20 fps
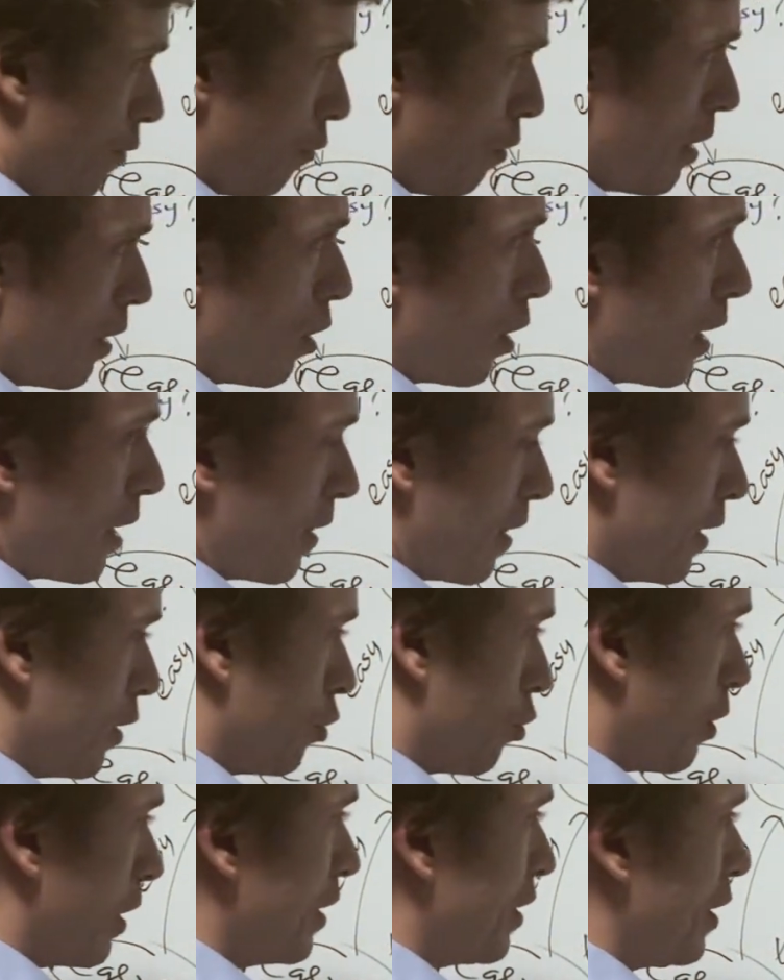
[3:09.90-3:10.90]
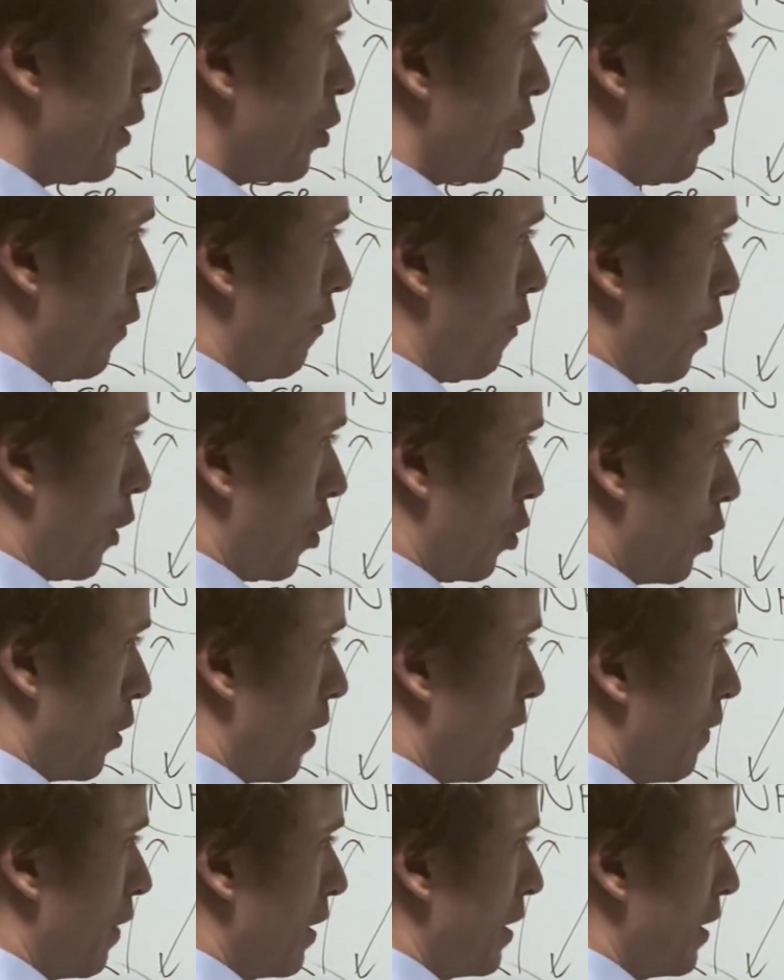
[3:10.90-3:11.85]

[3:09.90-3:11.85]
If we look at the transition function of